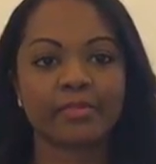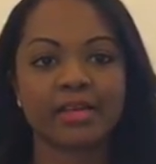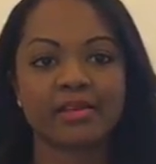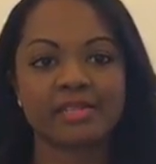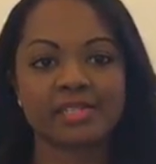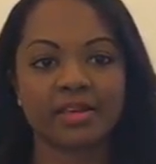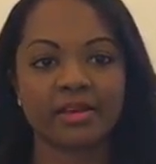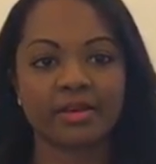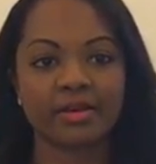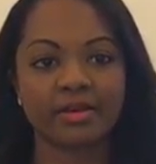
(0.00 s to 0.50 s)

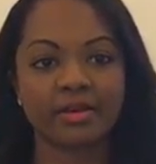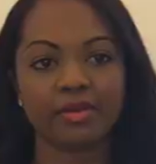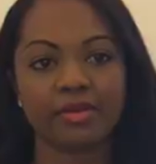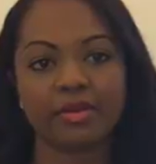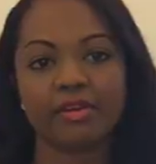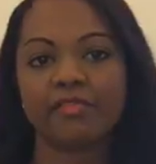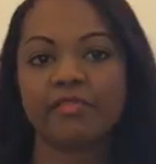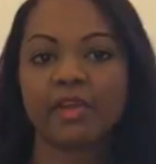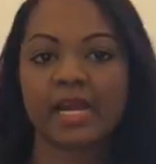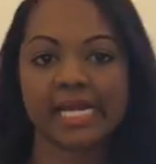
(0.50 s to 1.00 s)

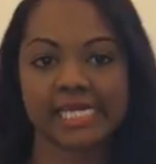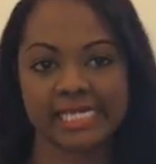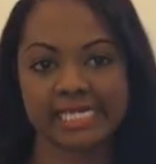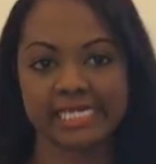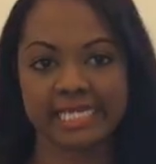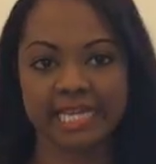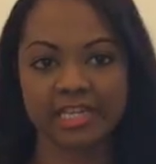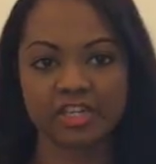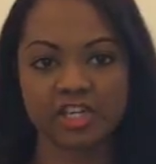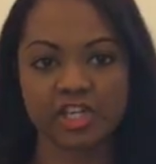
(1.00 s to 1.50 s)
So flight
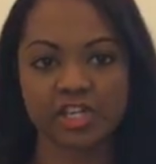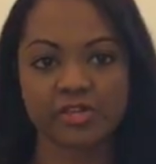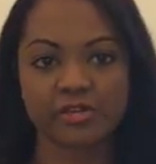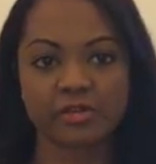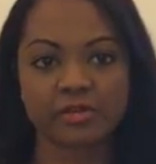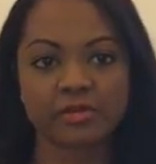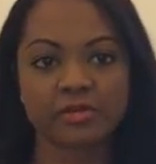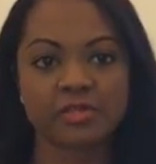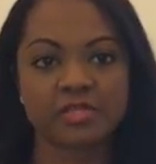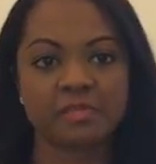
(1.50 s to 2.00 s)

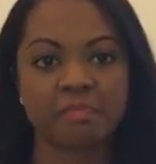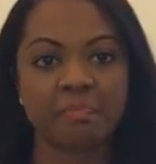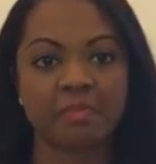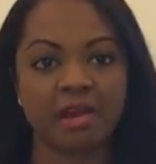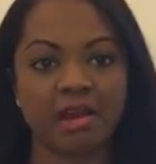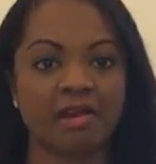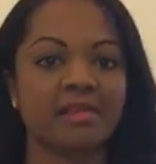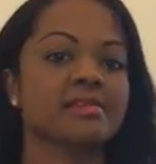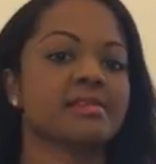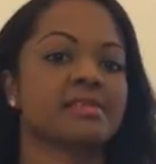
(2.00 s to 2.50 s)
essentials
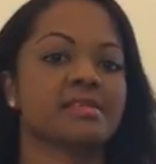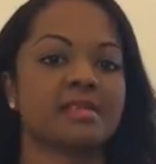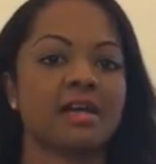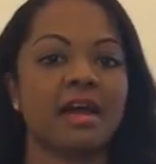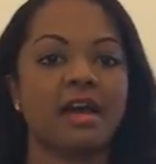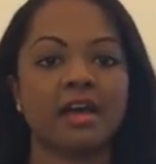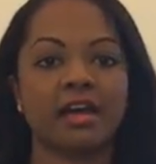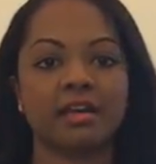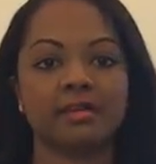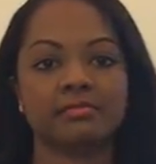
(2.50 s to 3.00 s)
plus
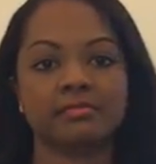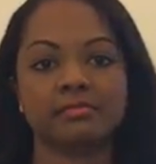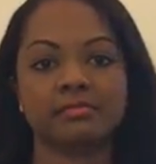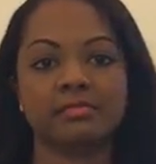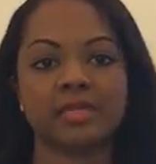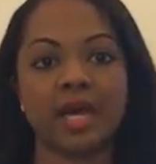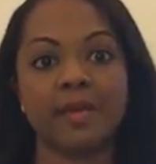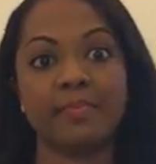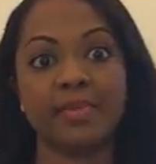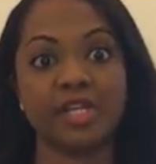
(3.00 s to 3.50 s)

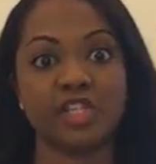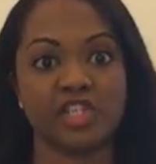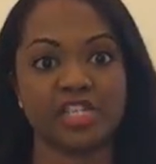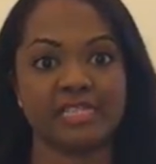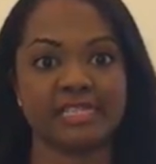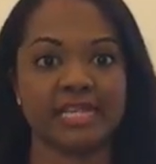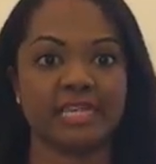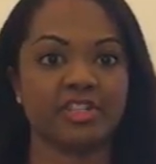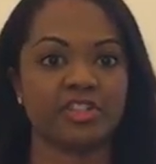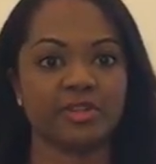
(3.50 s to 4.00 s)
a beach
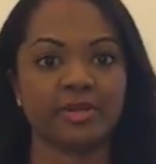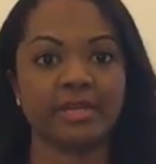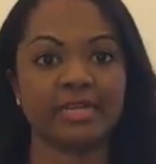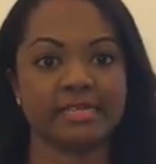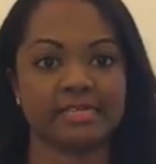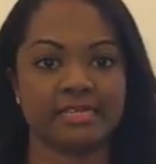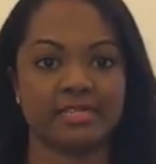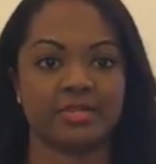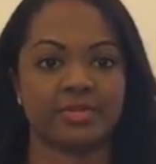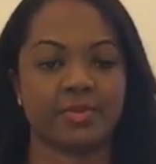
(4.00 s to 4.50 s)
essential
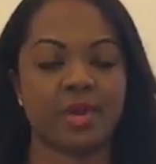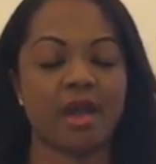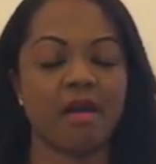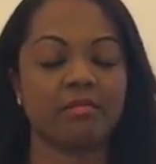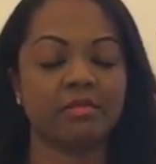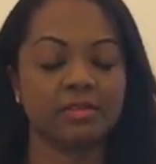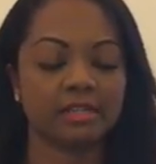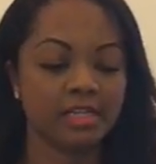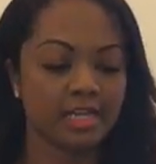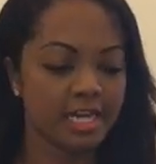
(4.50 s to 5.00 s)
list as
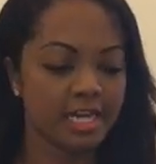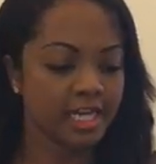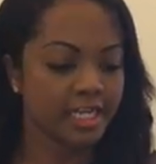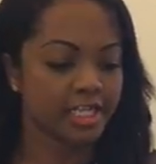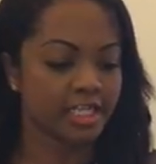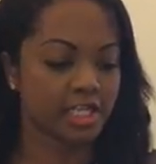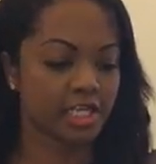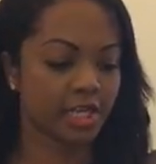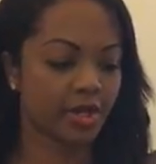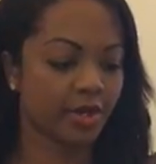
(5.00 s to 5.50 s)
well.
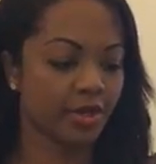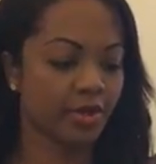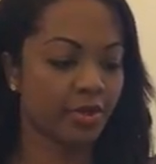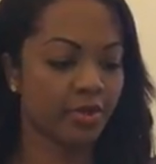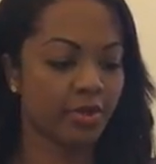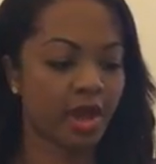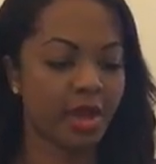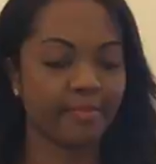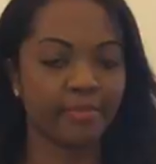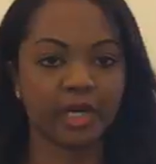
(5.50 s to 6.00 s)
So
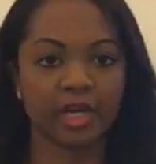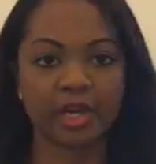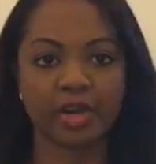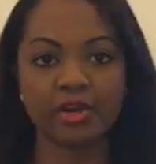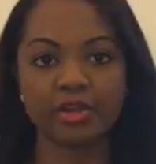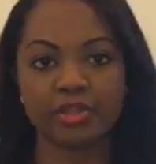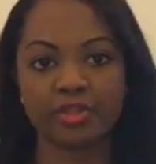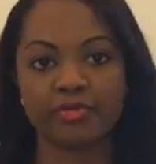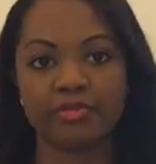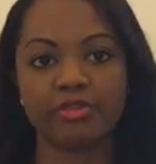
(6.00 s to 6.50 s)
I'm going to
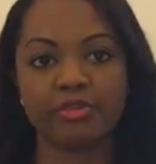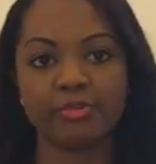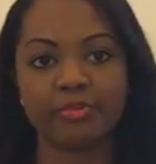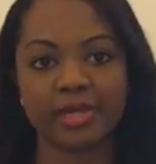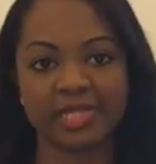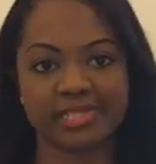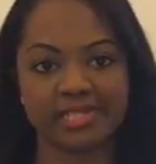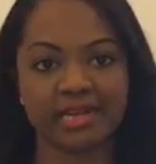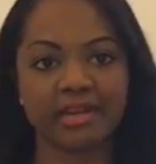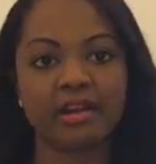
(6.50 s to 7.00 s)
go through
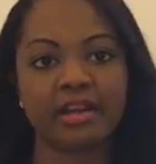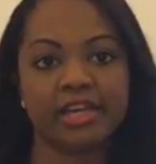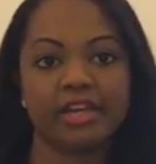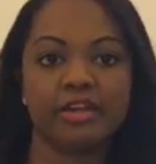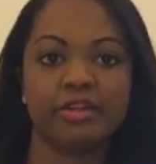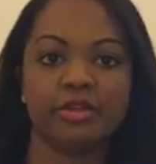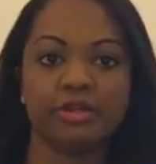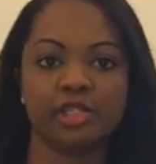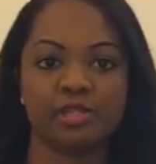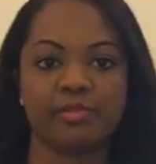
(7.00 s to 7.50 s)
bits that I
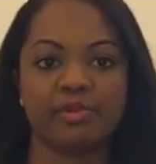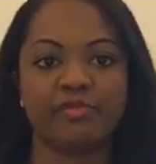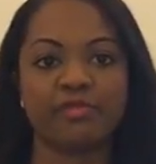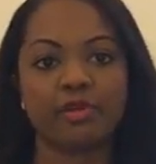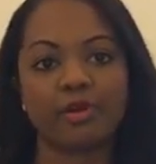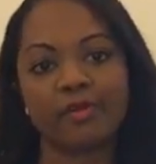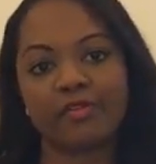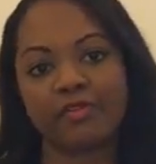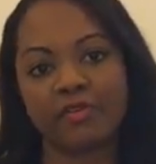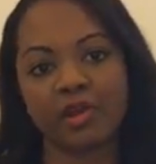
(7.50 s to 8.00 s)
use
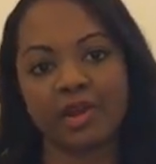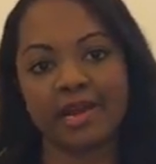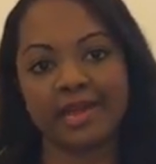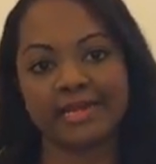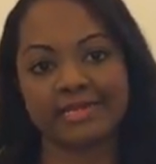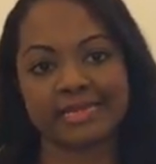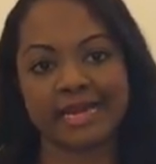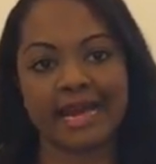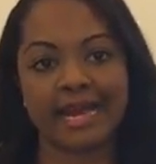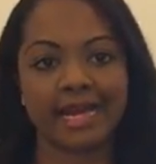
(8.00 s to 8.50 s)
before
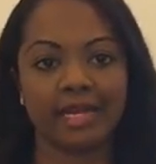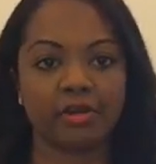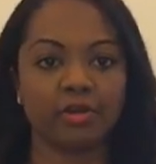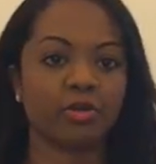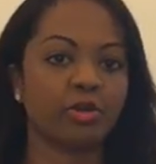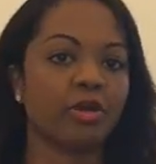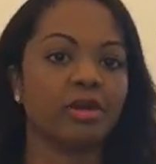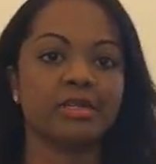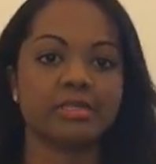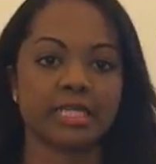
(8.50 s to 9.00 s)
flight and
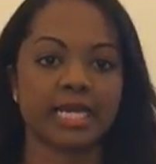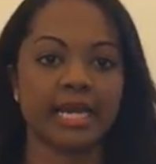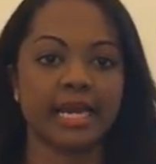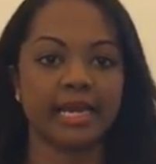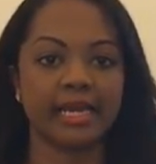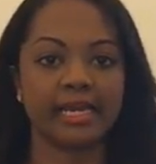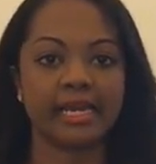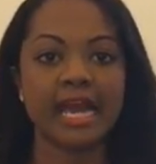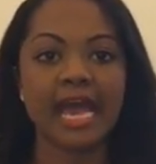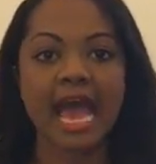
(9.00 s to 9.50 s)
on
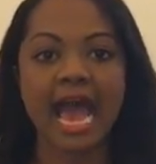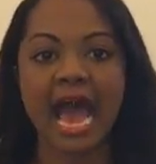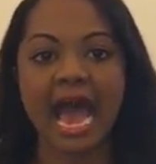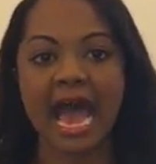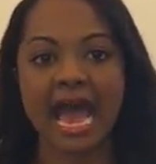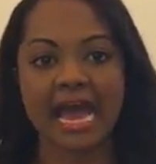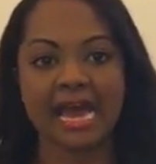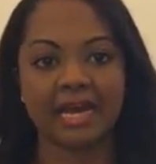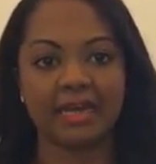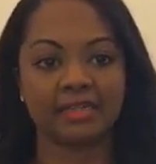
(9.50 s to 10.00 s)
holiday,
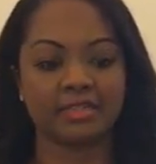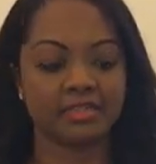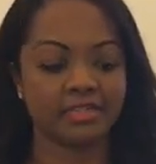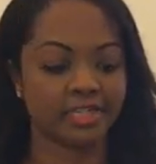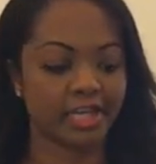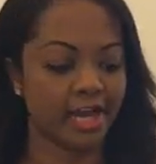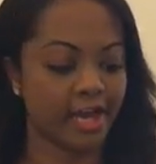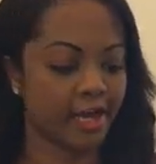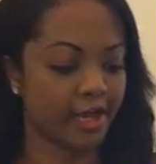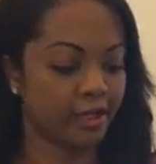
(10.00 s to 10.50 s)
and
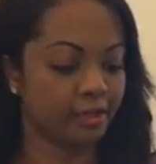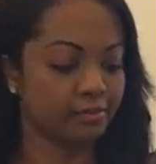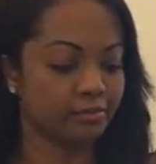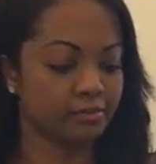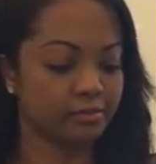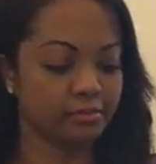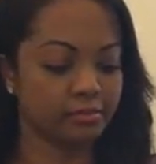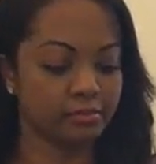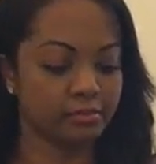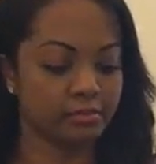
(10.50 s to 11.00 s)

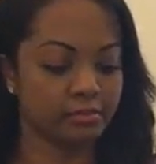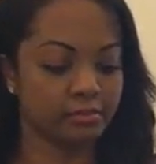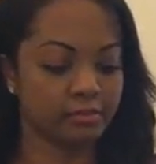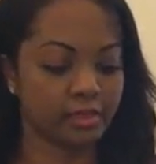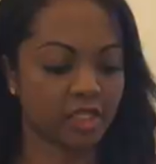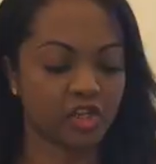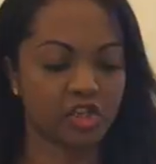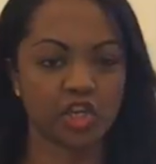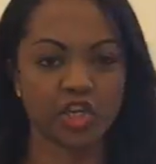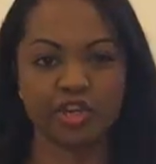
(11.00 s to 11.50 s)

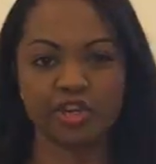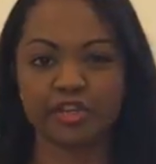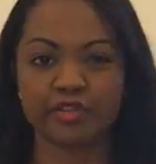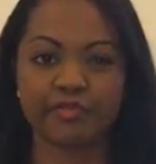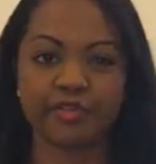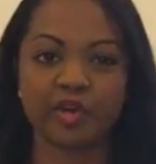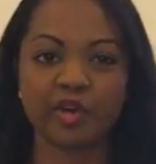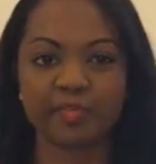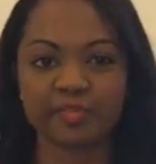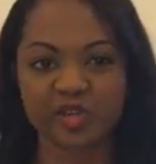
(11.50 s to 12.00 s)
I'll show you
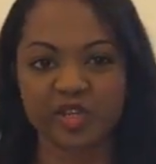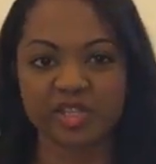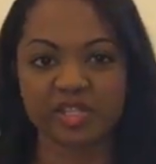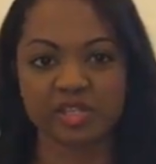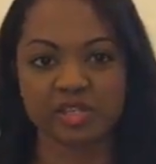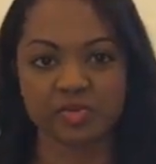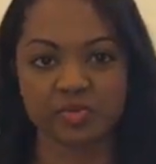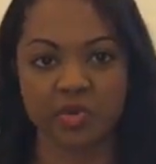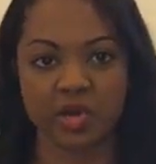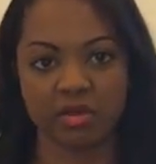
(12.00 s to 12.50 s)
different
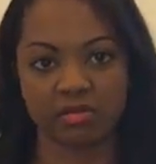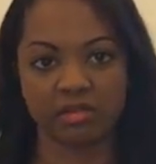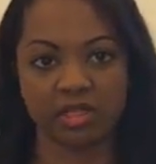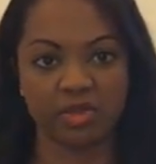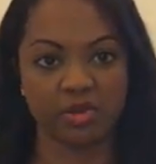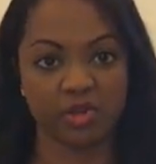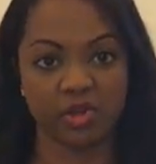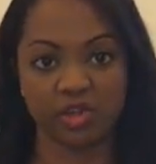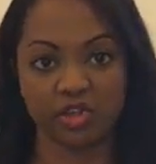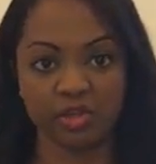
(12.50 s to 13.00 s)
options as well
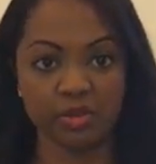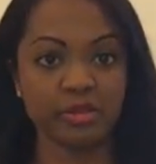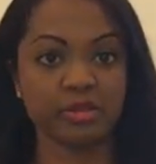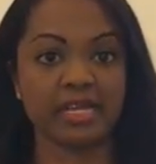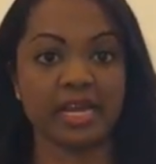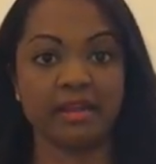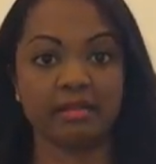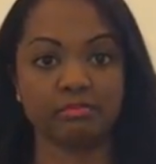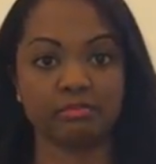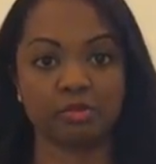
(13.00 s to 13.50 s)
that you could
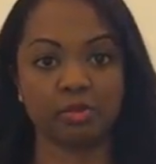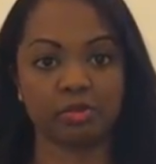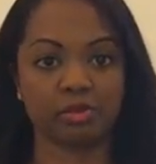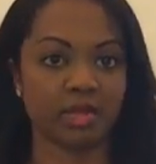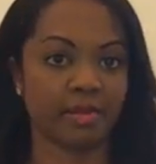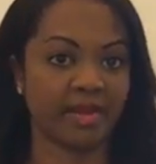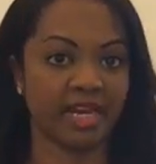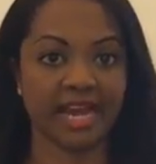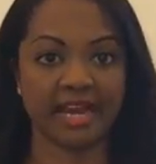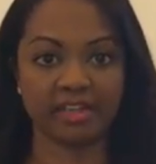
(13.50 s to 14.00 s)
use and will
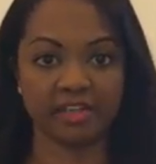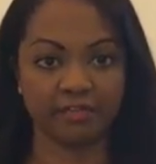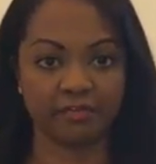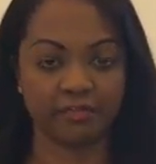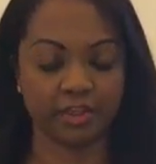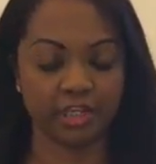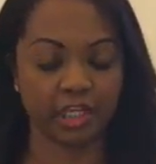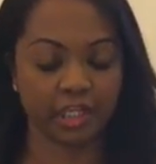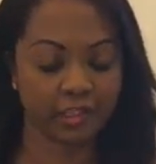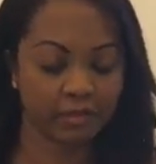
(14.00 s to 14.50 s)
come in handy
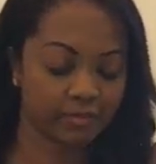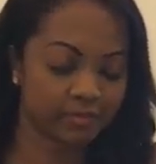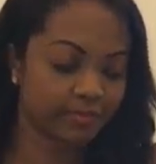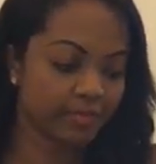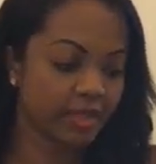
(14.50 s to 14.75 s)
for you.